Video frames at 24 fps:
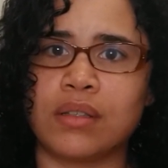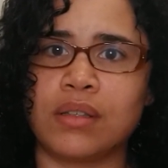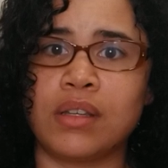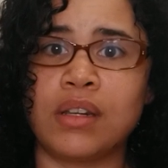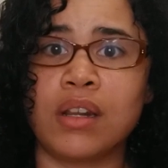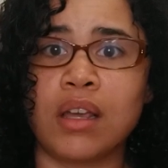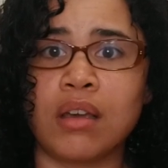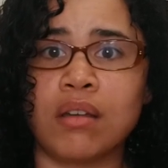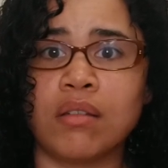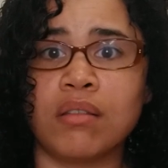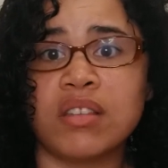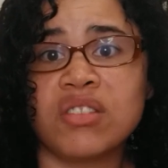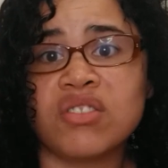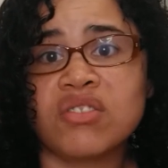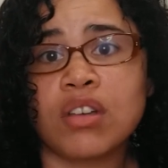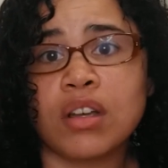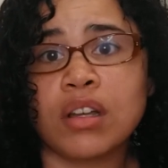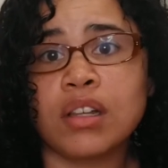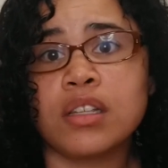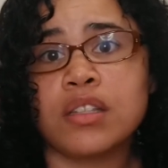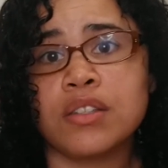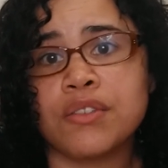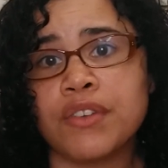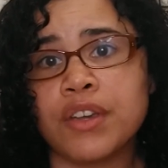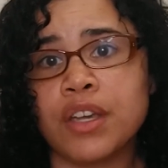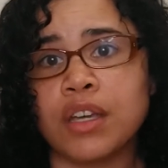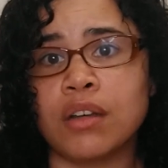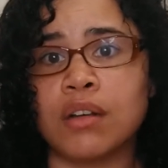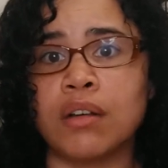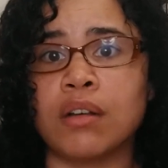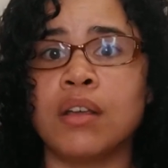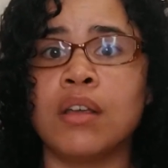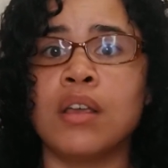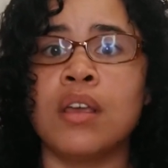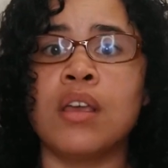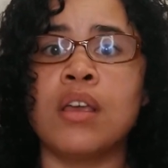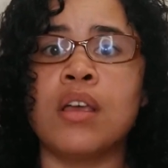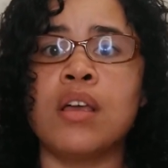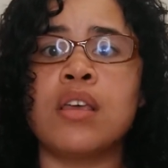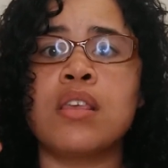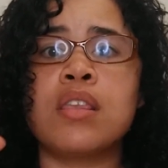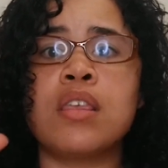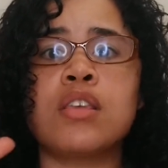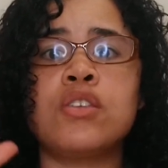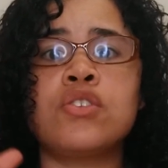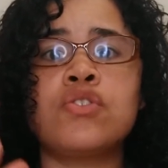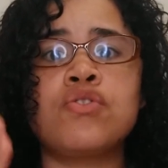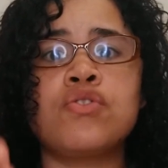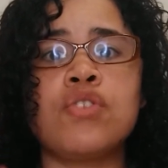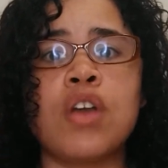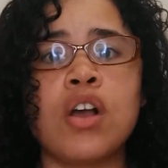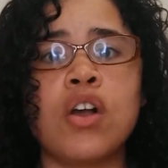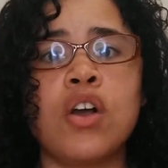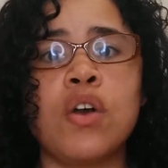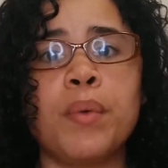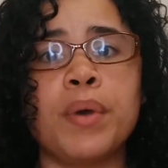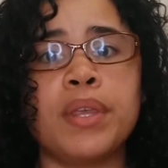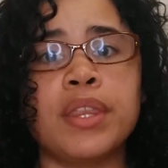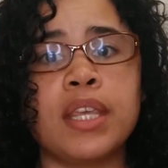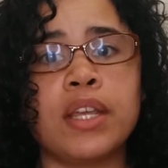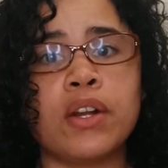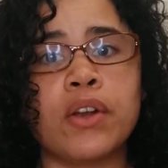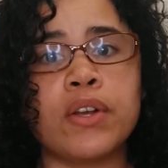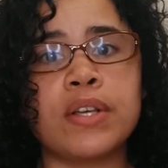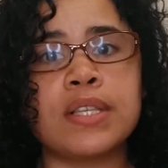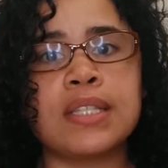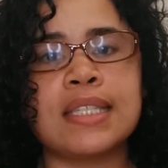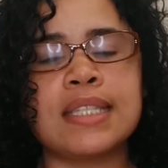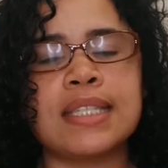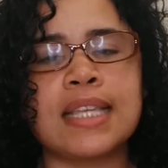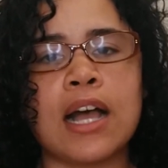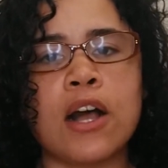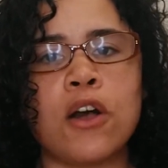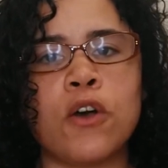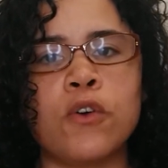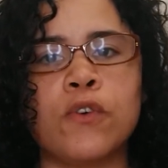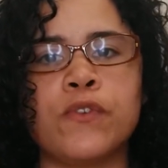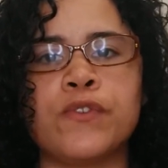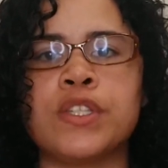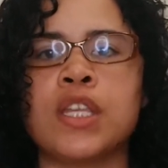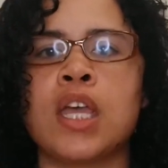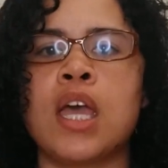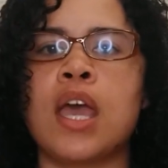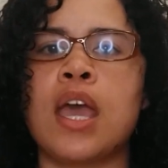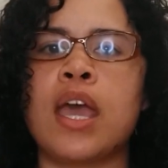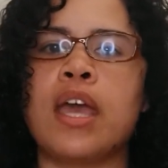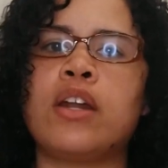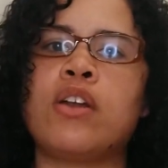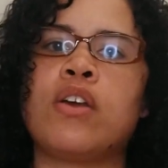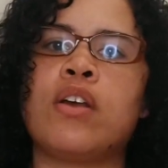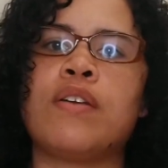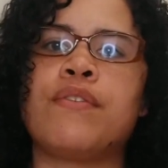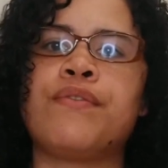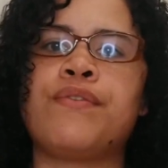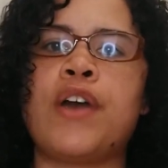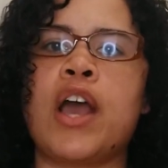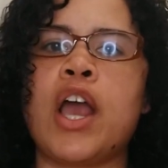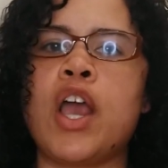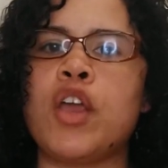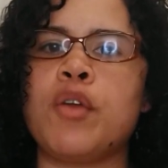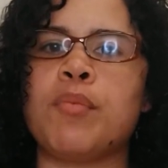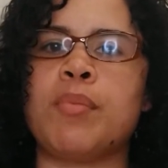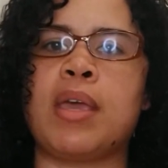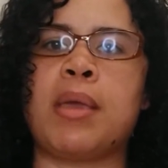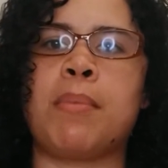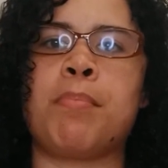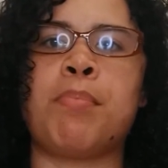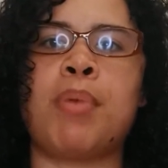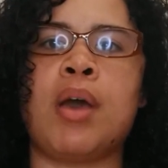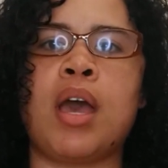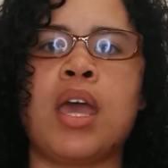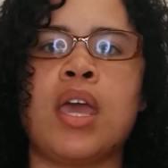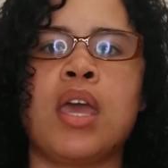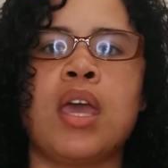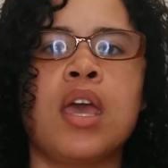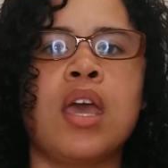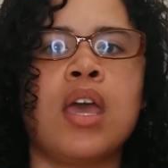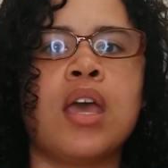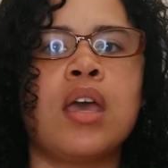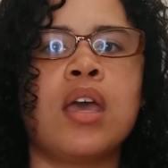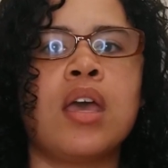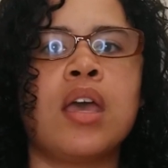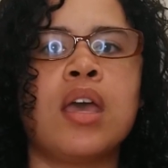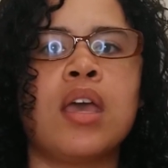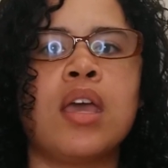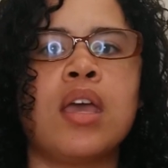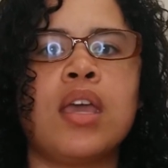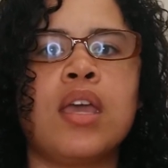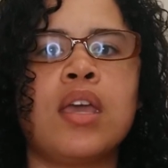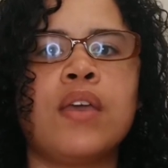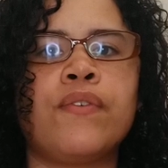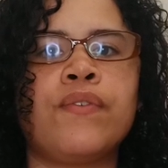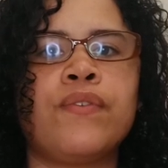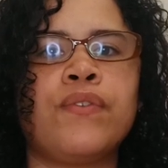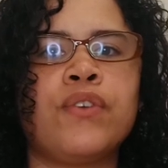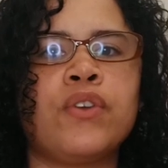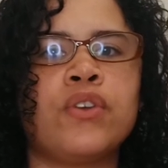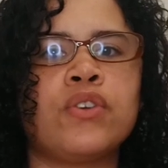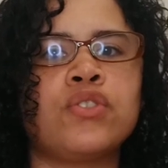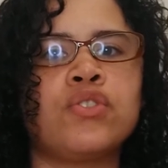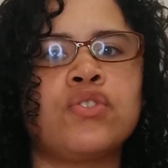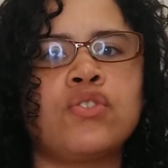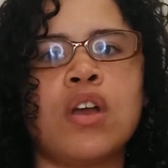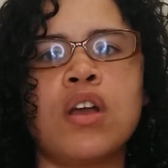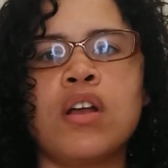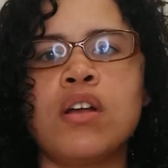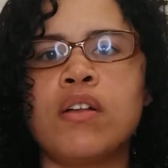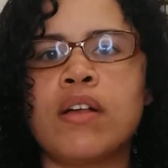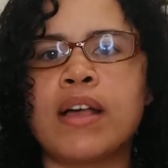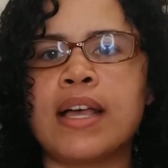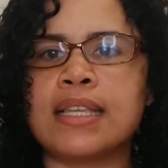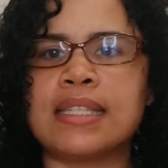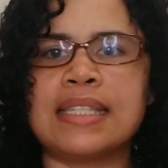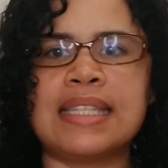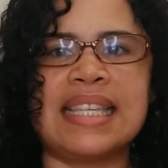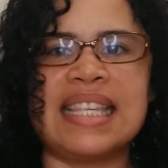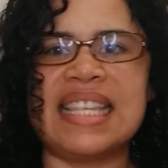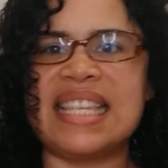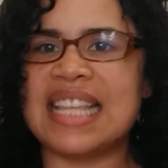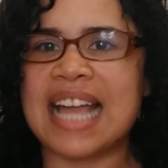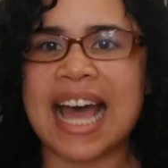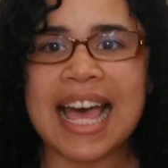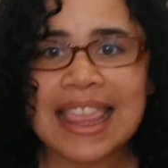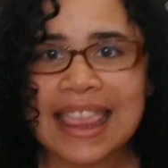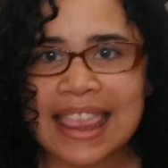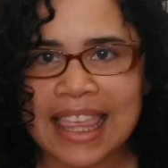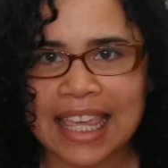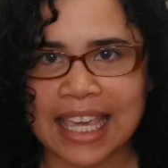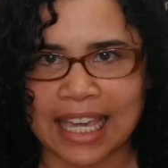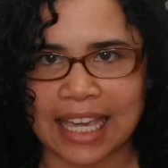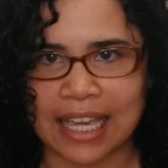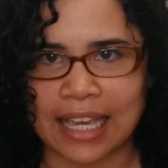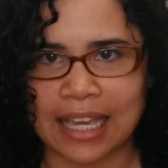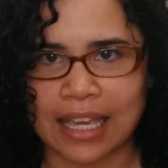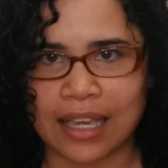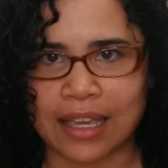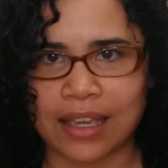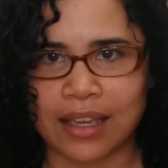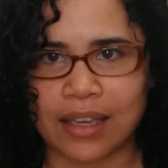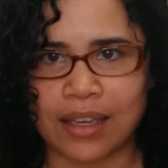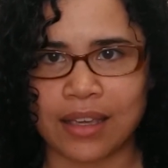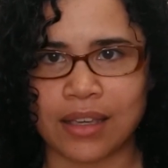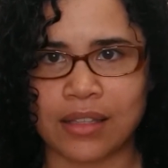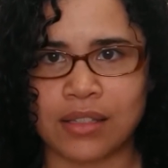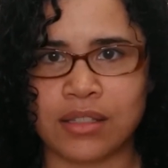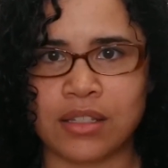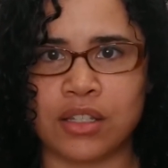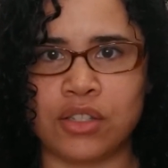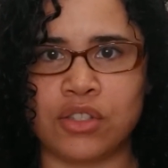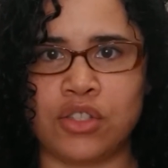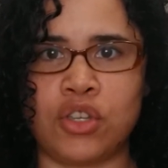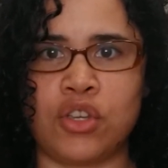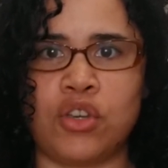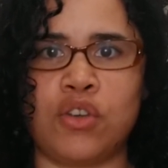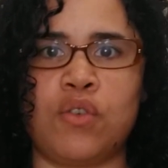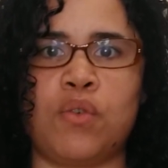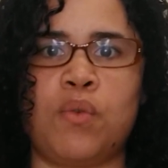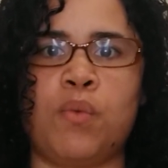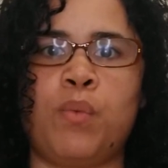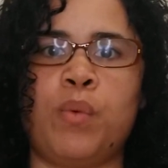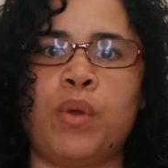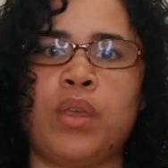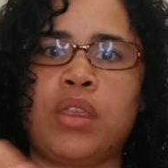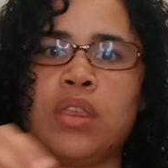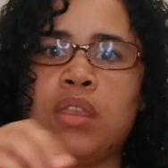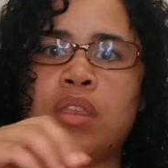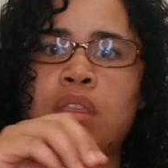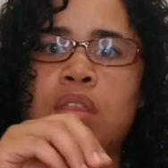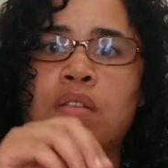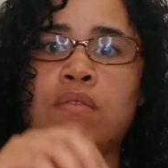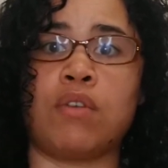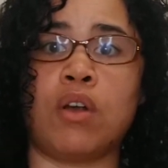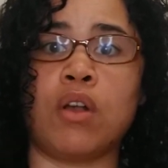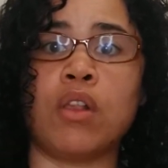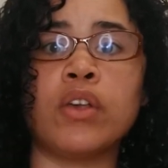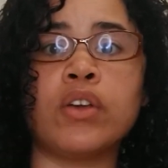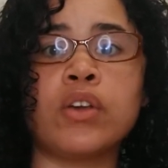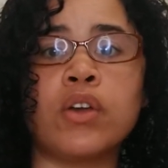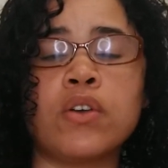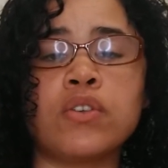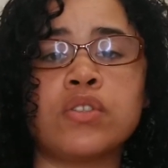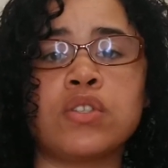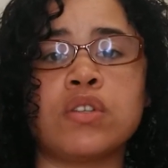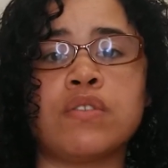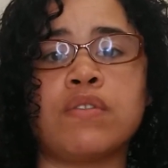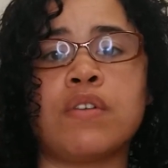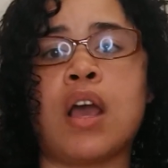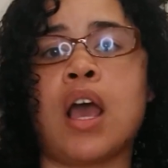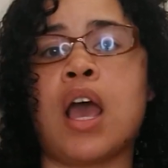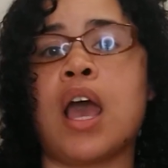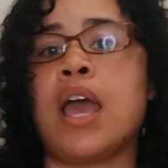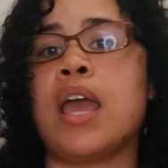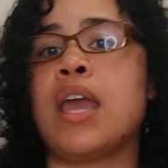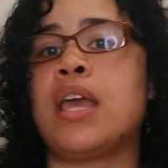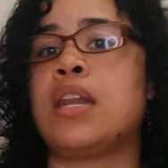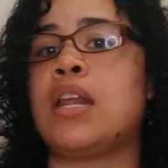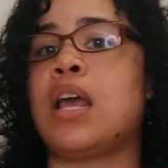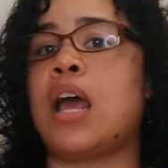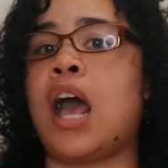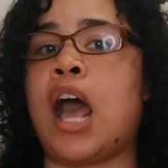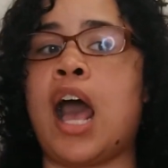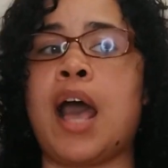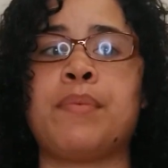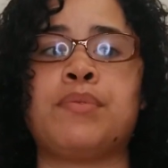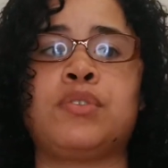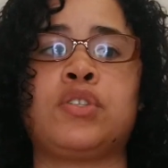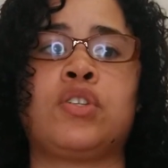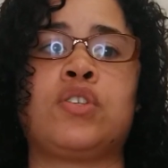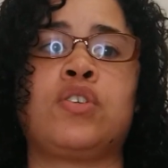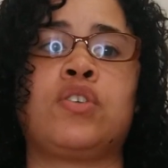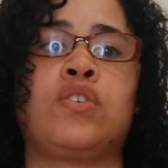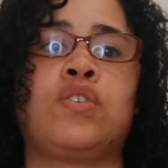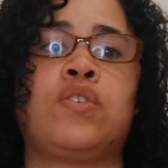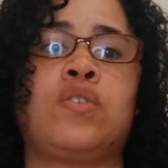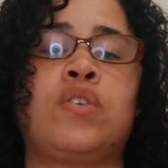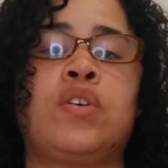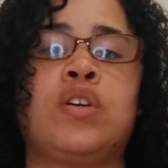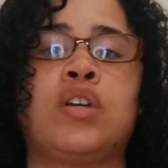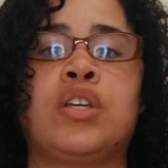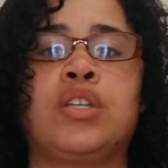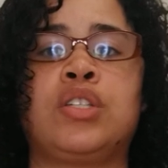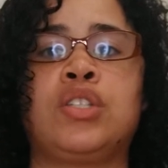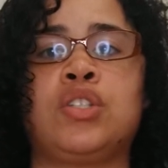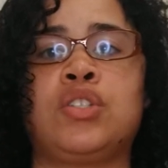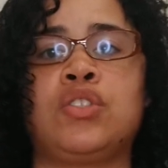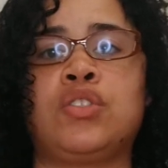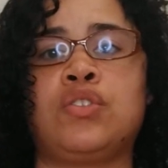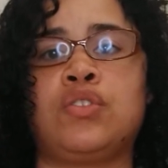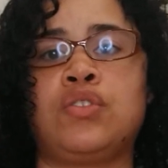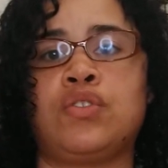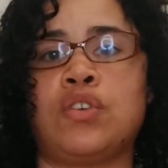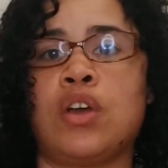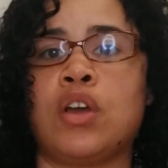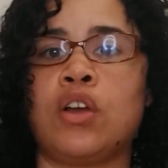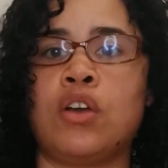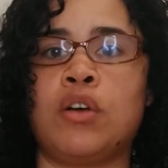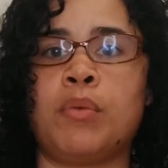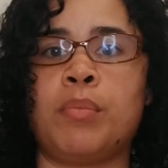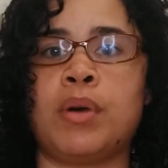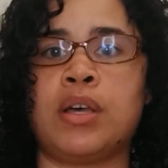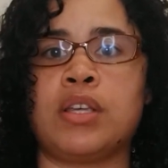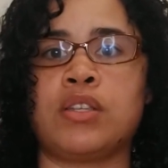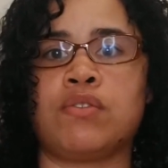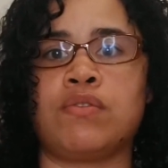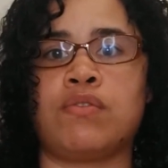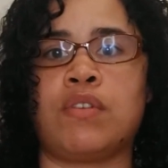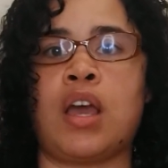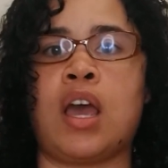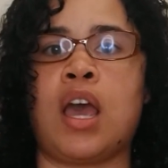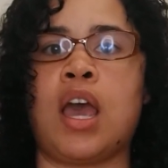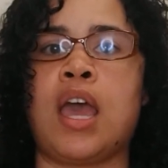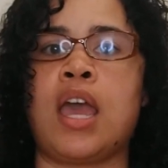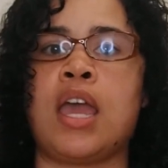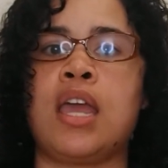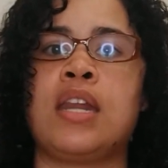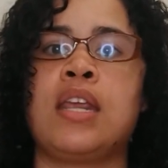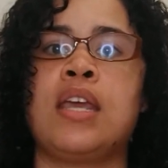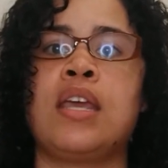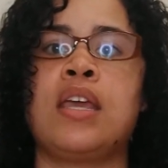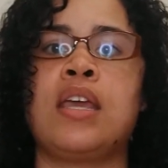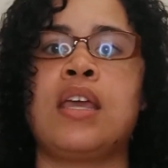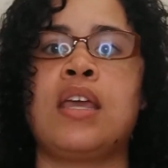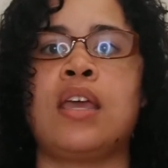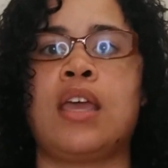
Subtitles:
The struggle is real. The struggle within ourselves and our environment, but if your struggle has nothing to do with the roller coaster ride, obstacle course, struggle bus ride,